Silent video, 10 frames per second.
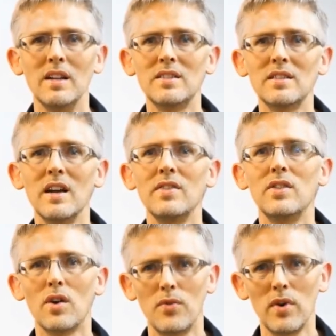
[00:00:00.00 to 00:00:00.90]
Instead,
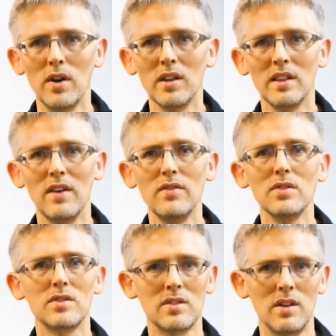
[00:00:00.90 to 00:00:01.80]
there are varying
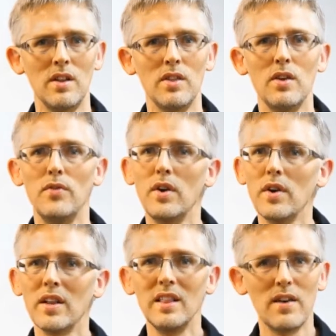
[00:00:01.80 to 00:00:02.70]

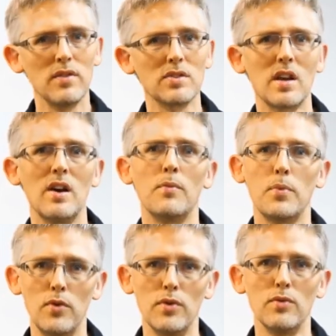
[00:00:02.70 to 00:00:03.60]
levels of
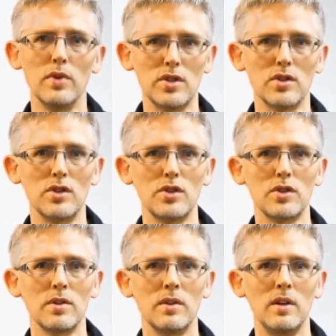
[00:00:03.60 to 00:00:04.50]
proven
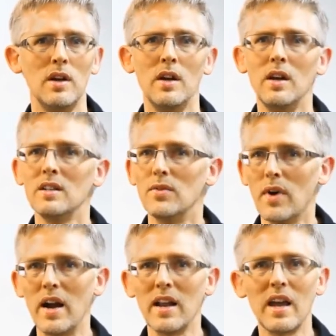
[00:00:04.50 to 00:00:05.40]
research,
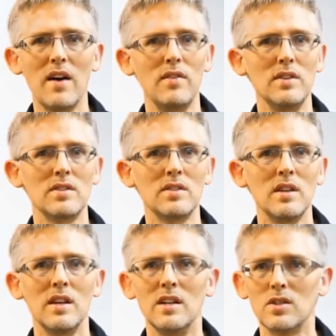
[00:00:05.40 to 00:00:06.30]
dividing evidence
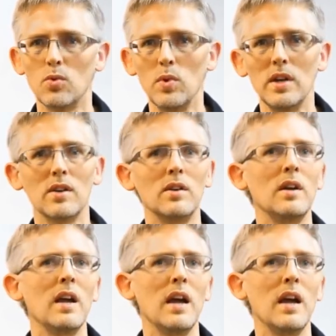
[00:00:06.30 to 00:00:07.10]
into weaker